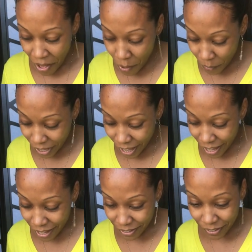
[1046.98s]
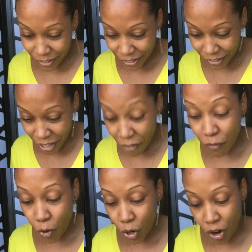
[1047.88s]
Okay, so look, you got
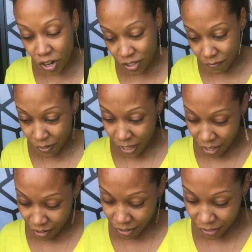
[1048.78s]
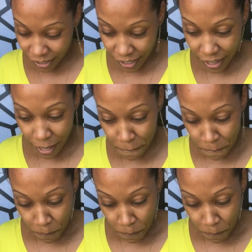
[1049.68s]
4 cards that fell out after I said that.